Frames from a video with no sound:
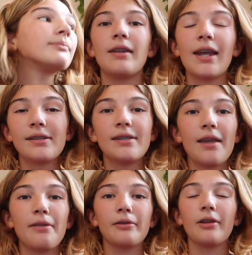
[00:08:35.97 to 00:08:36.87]
The next
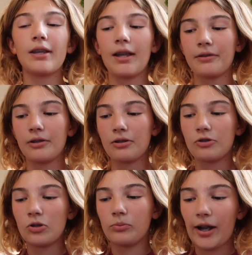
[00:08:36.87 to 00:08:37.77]
day they're looking at their
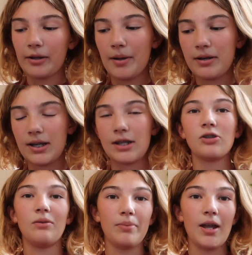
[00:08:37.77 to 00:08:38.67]
YouTube
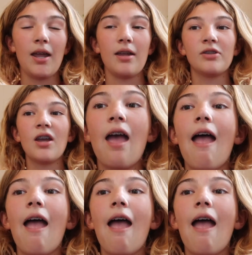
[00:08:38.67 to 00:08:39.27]
recommendation page